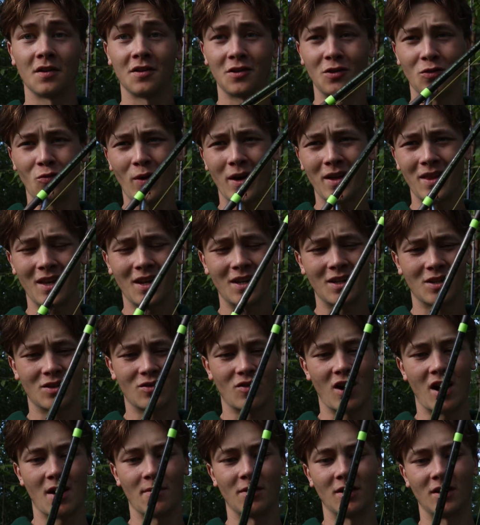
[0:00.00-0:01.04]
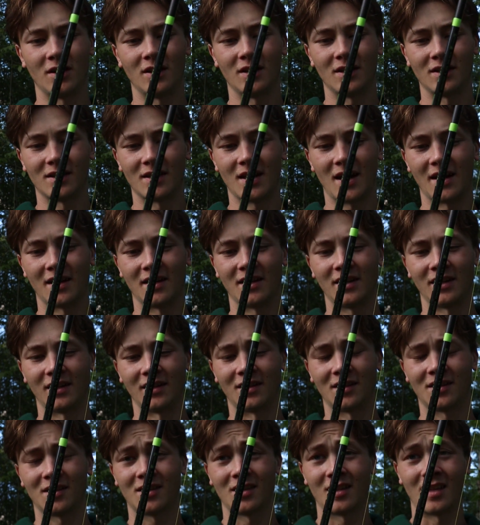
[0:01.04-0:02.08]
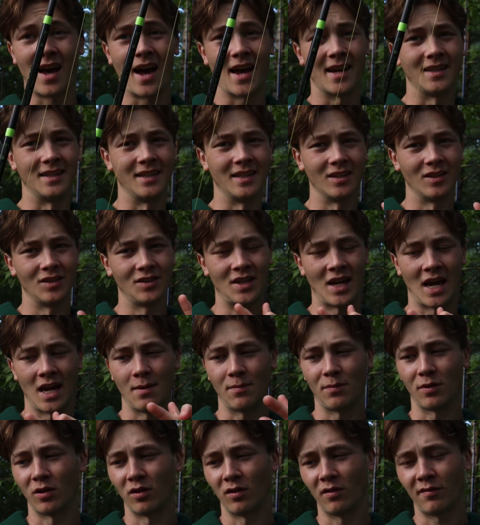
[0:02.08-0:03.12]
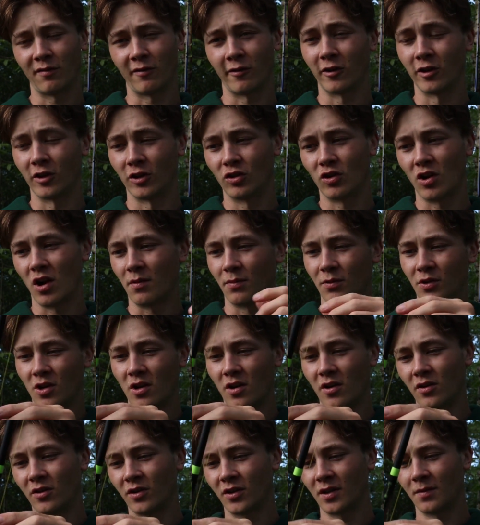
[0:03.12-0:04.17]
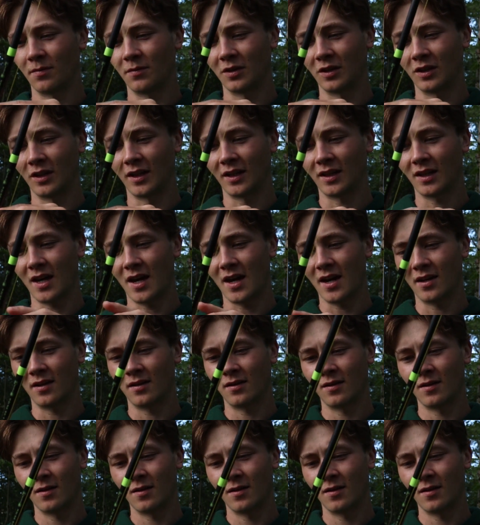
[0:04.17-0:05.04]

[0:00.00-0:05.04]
The way they describe it is that it's the ideal taper for a drop shot or something like that.